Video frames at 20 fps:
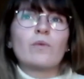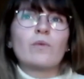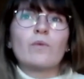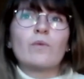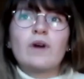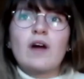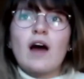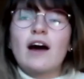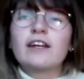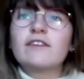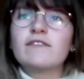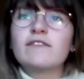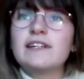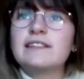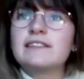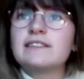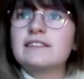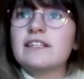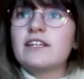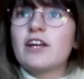we kind of need
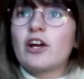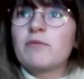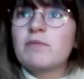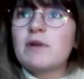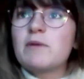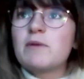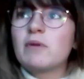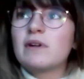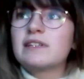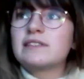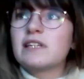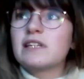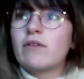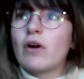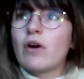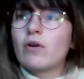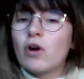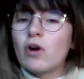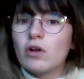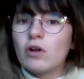to see young people as their
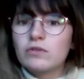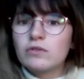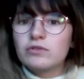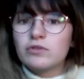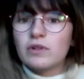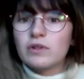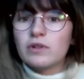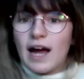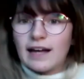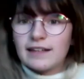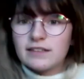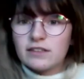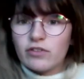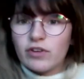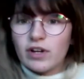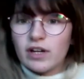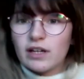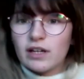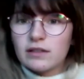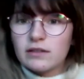own cultural
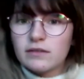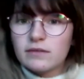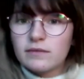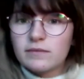category.